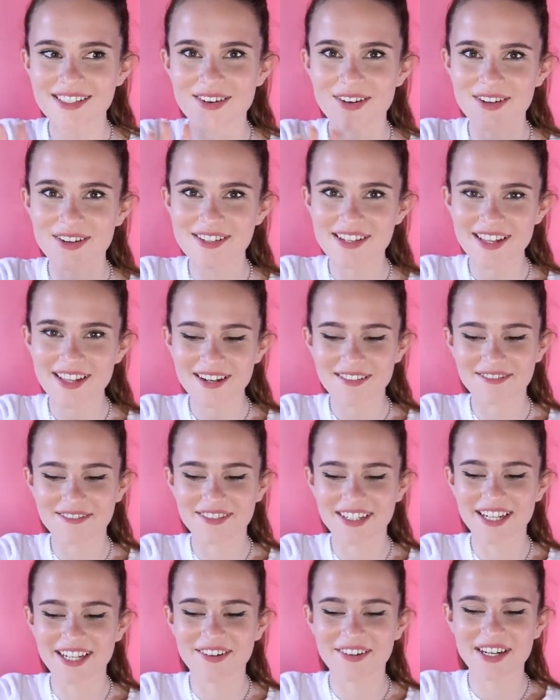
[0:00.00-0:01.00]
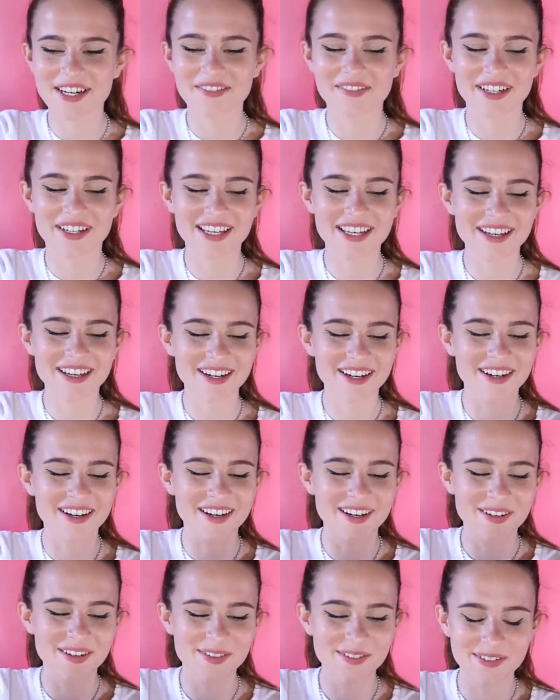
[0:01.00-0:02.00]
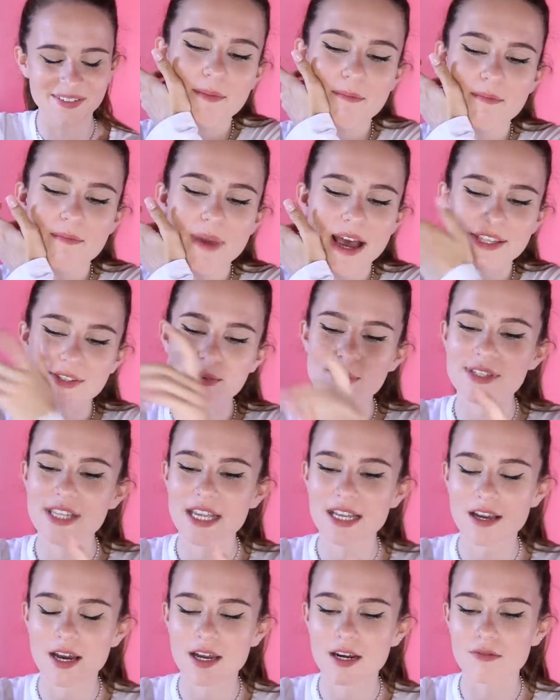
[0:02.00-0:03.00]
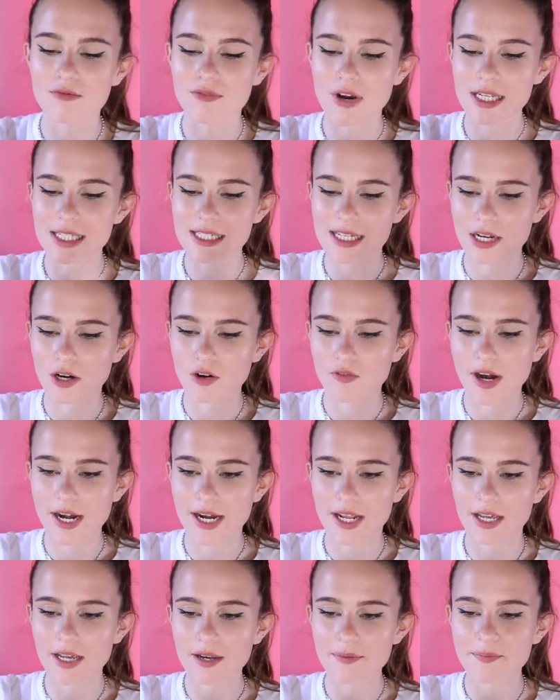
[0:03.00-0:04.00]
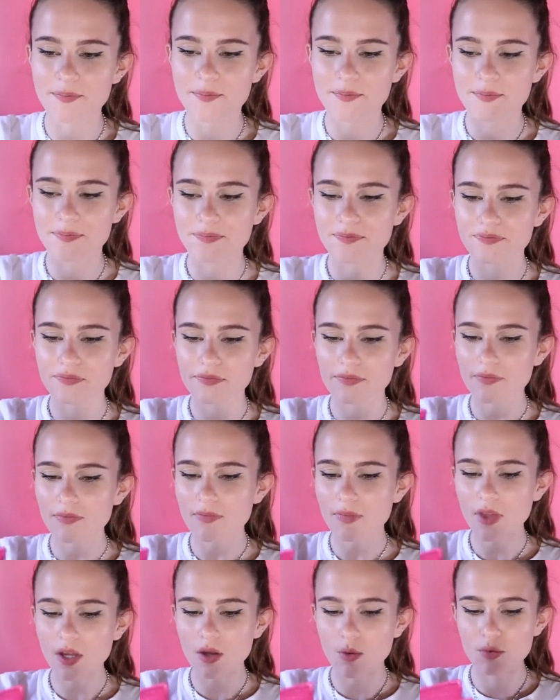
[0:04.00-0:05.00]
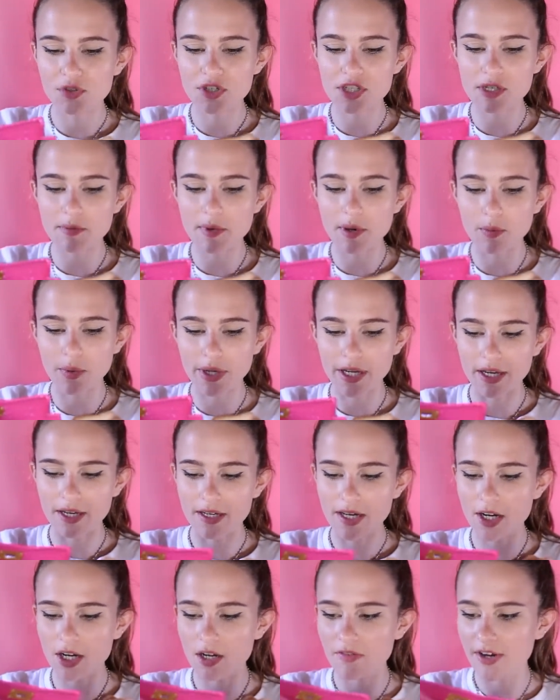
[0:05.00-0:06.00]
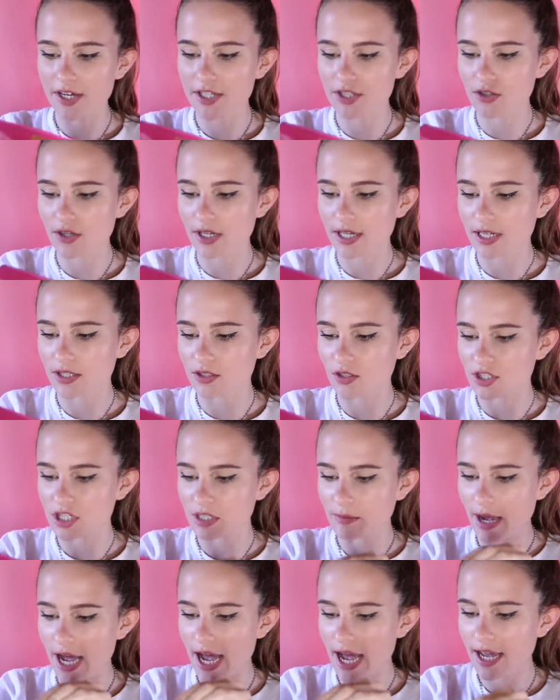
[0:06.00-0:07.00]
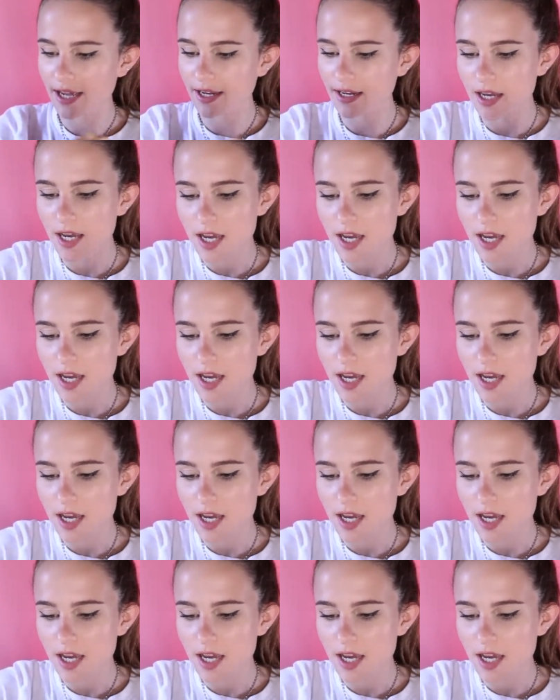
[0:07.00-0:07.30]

honestly like really creepy. Um, the metal is like kind of rusting already which is a bit weird. I don't know if I just got like a dodgy bag,